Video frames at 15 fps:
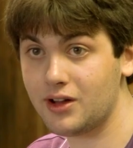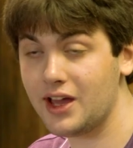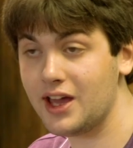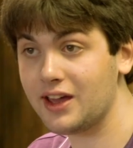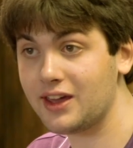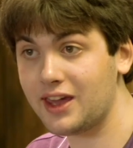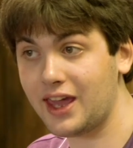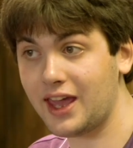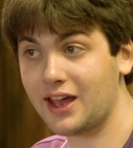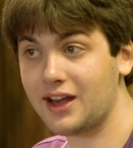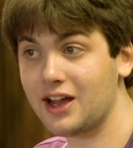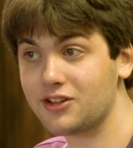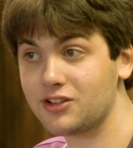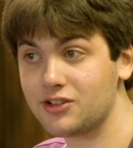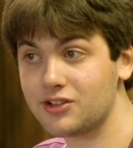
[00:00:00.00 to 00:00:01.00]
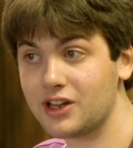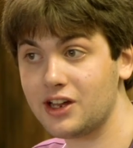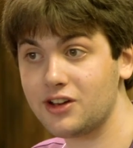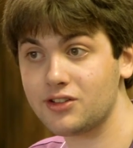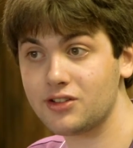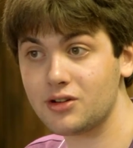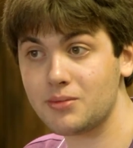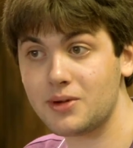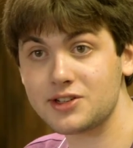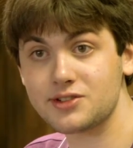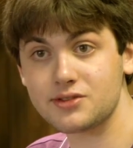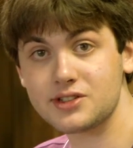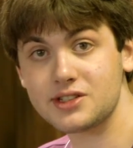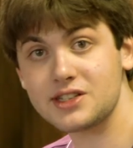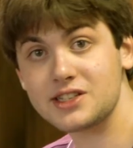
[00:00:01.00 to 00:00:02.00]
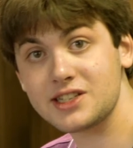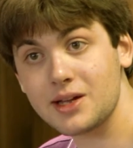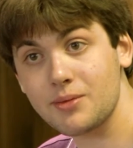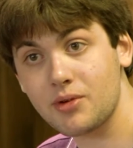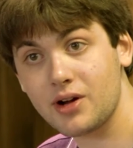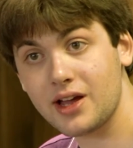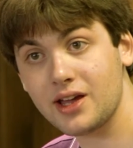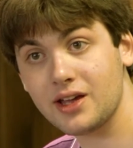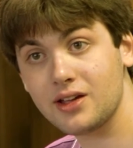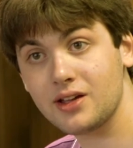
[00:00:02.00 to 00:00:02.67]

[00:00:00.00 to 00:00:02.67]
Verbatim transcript: that can't exercise their muscles in the same way.